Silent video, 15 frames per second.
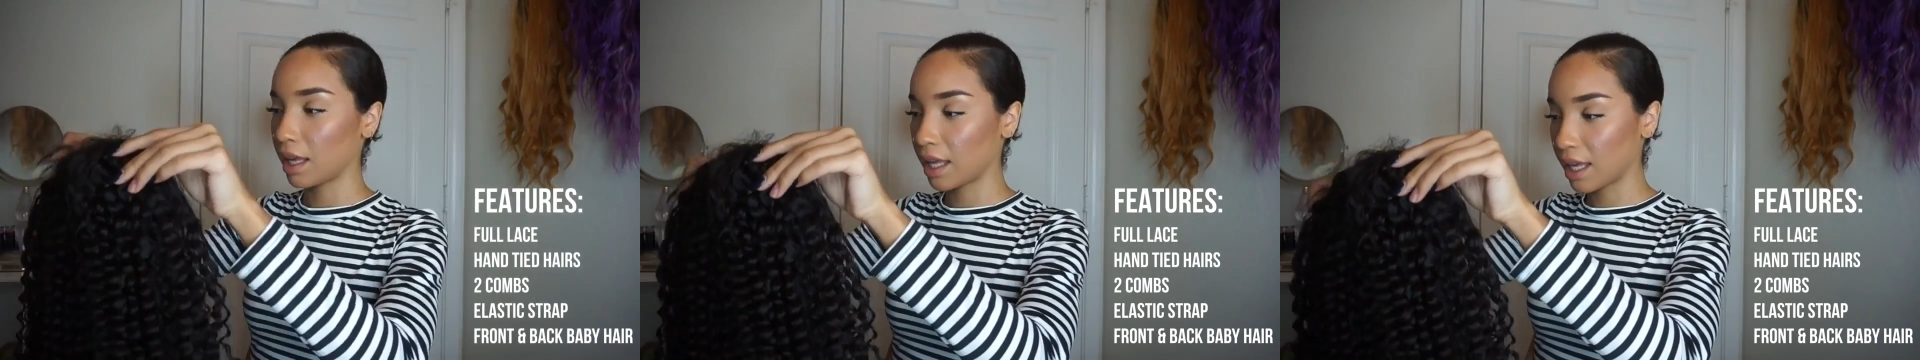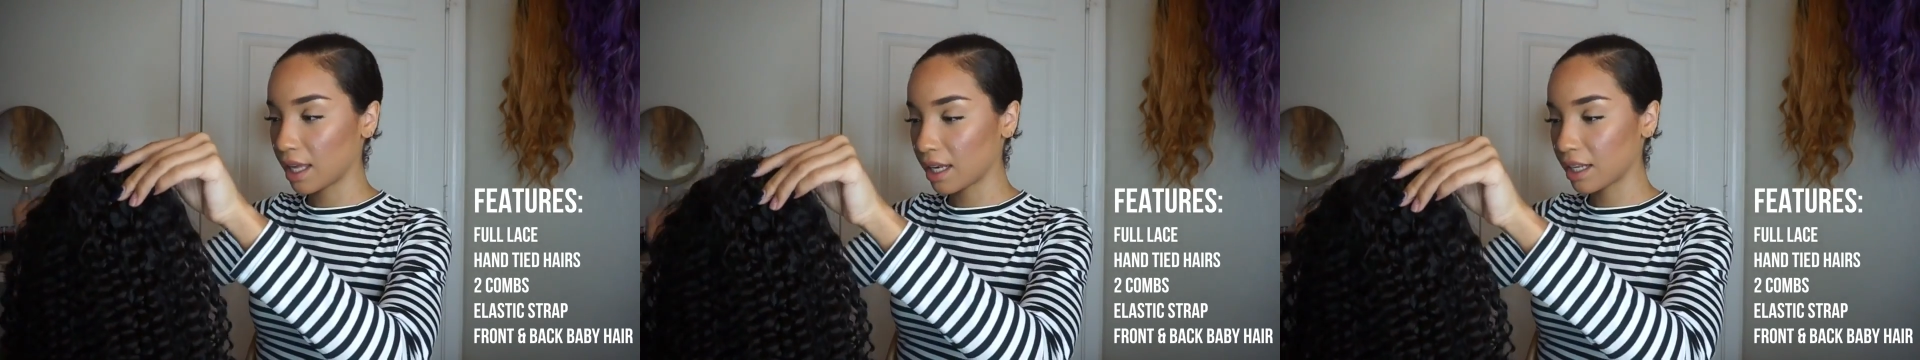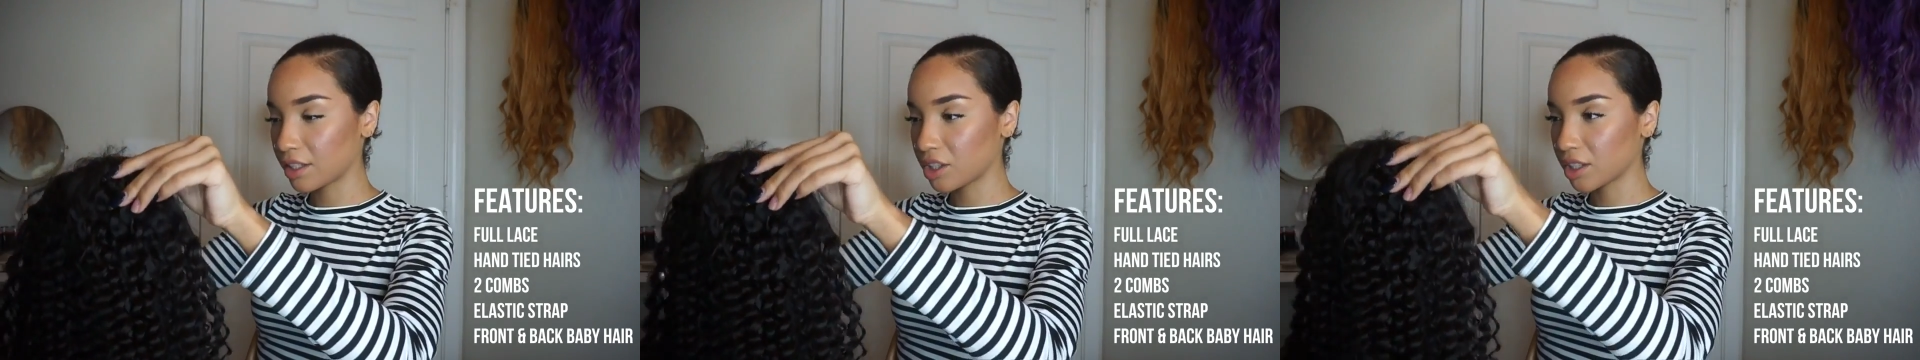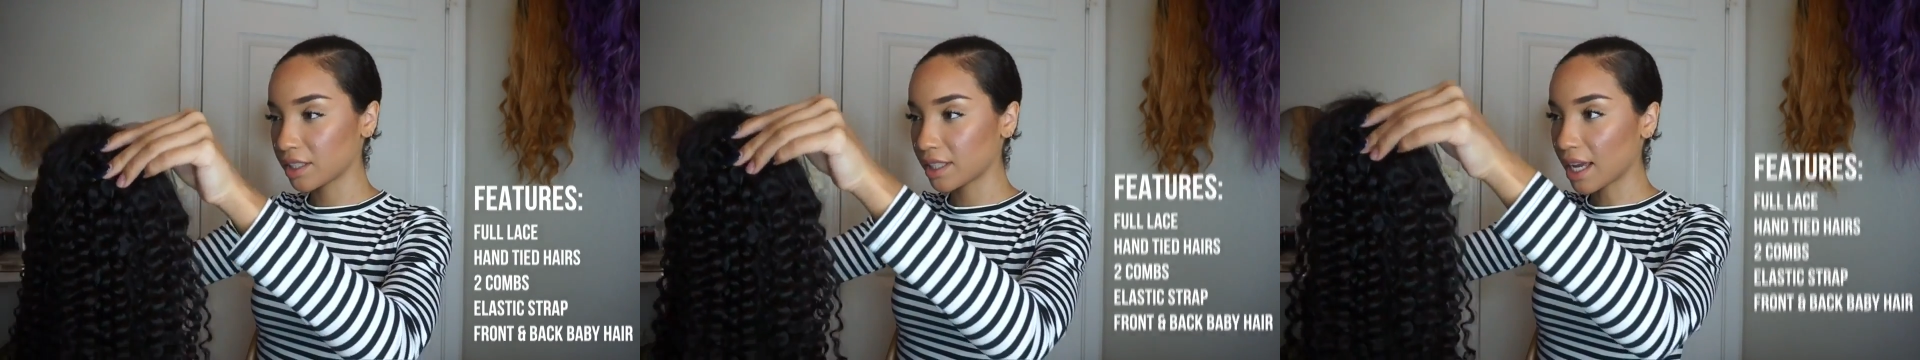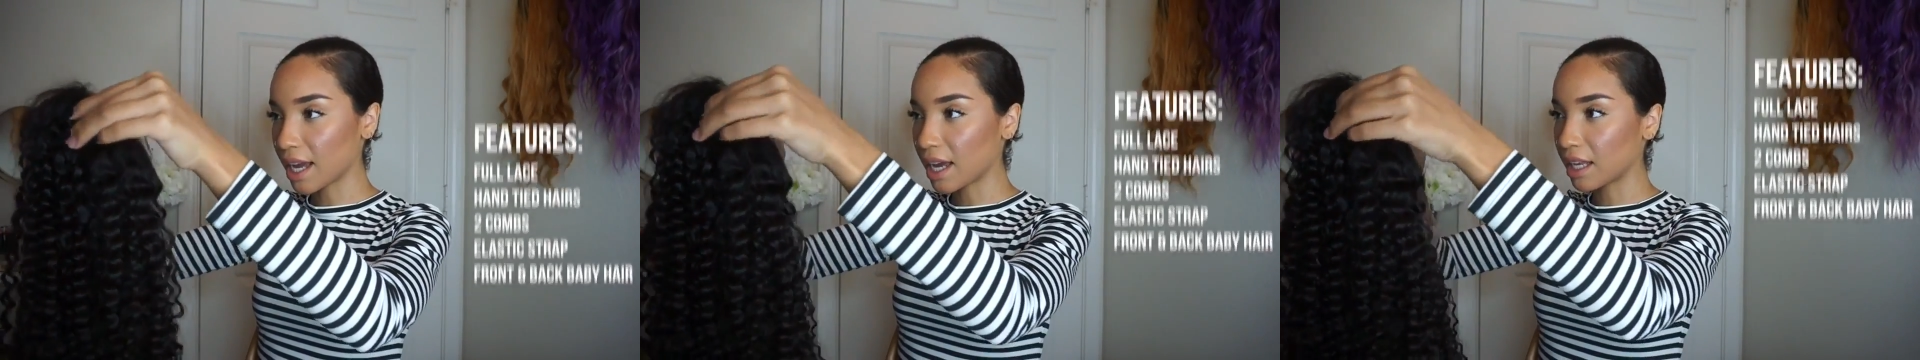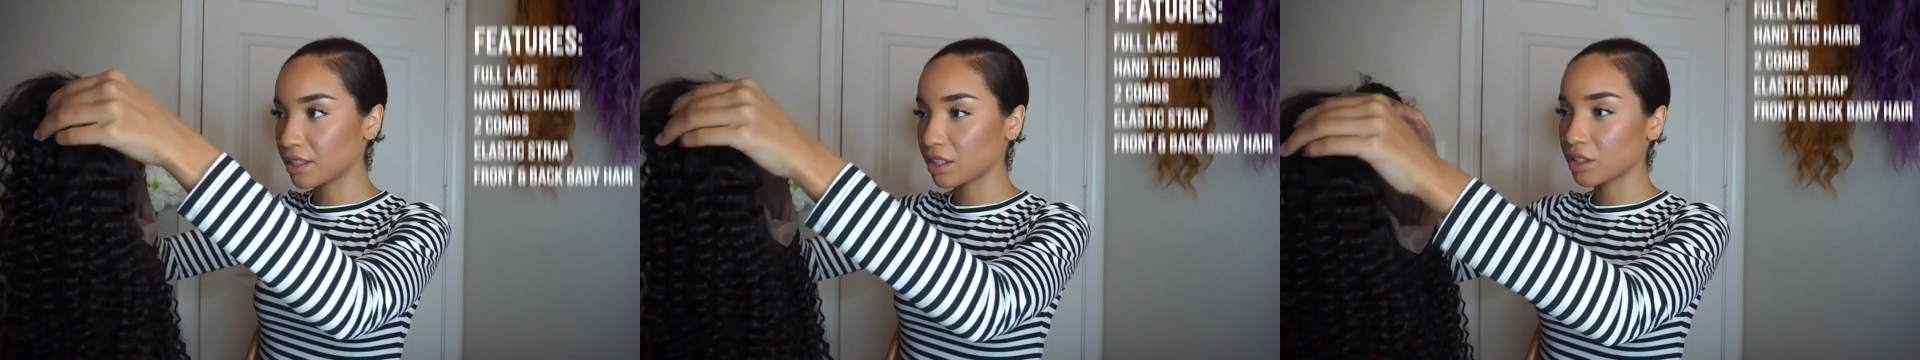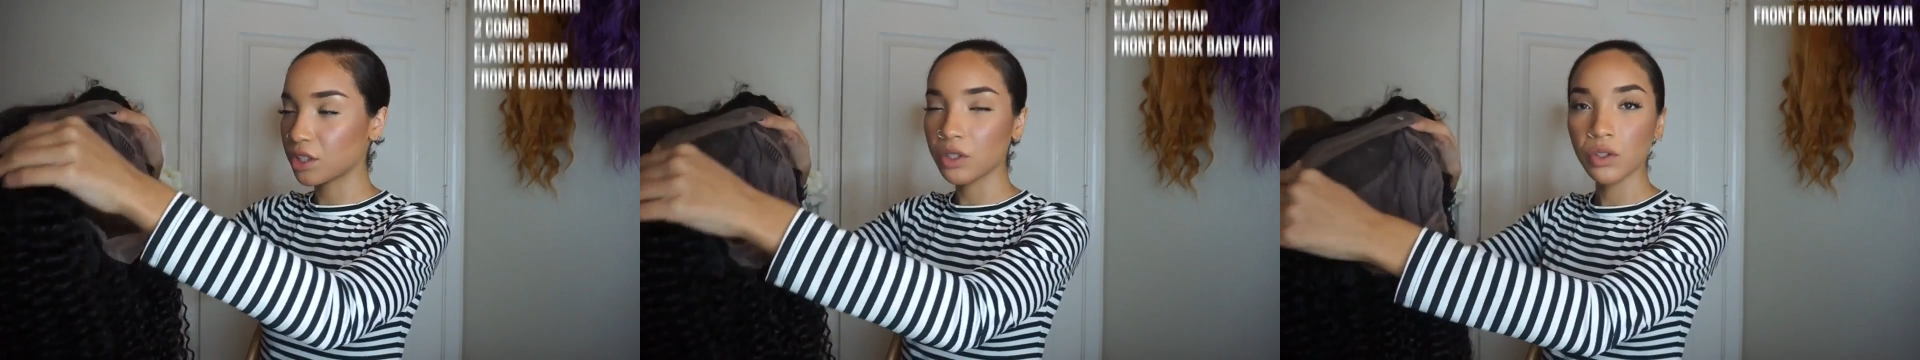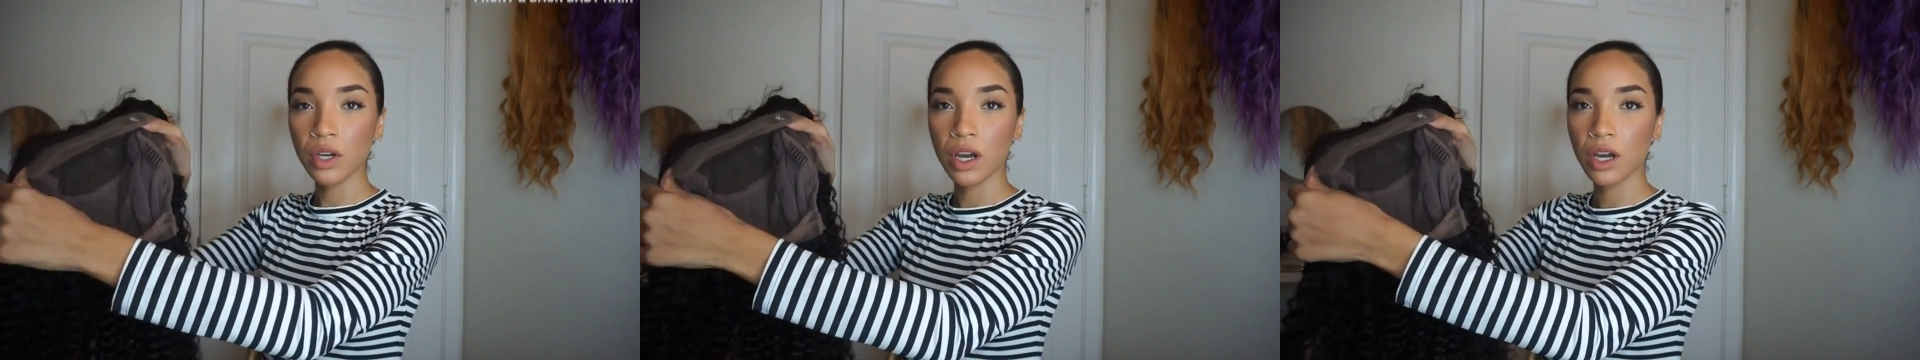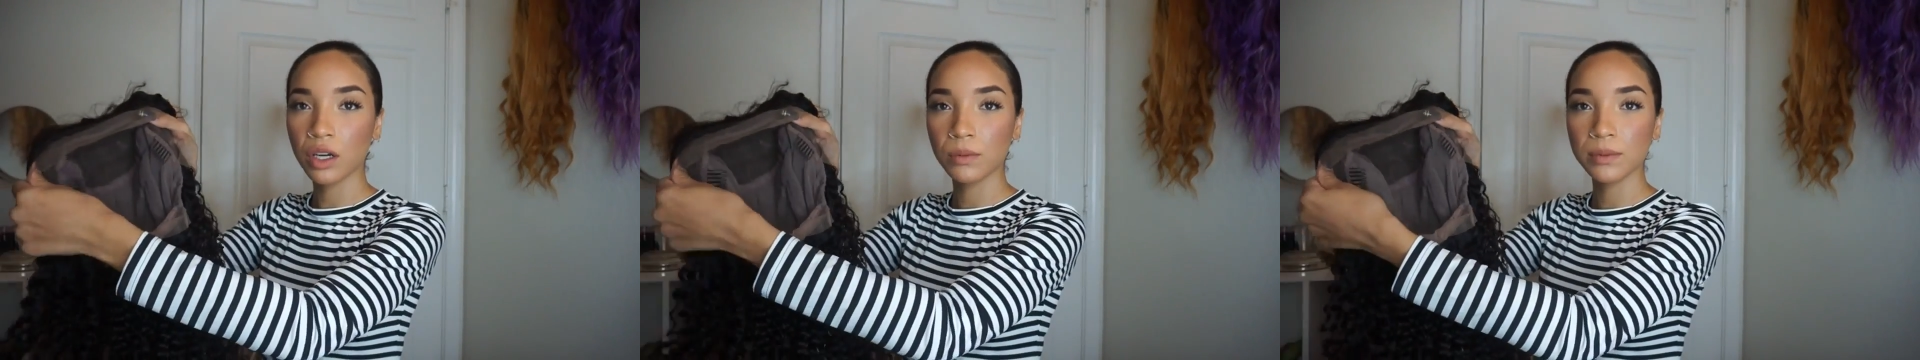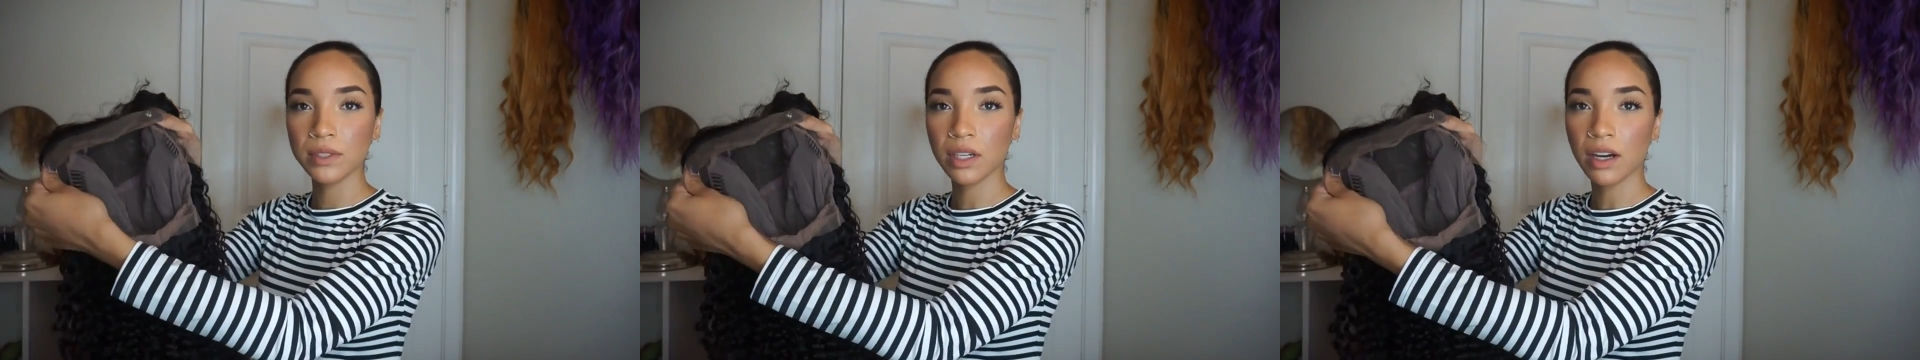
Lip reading: and it just has two combs